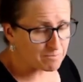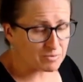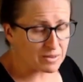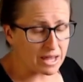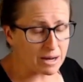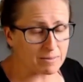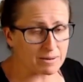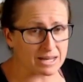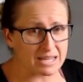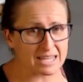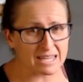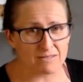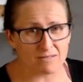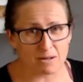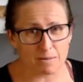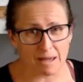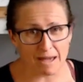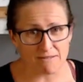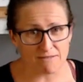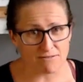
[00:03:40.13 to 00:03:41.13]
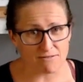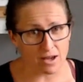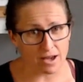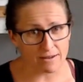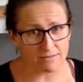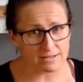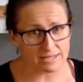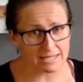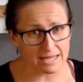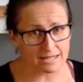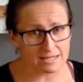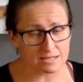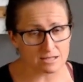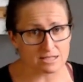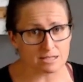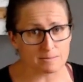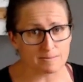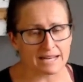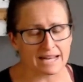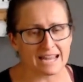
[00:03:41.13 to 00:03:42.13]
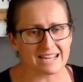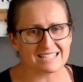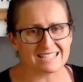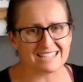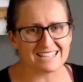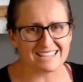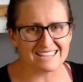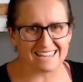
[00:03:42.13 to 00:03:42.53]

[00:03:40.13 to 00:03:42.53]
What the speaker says: and I'm going to give it about 5 seconds on speed 8 to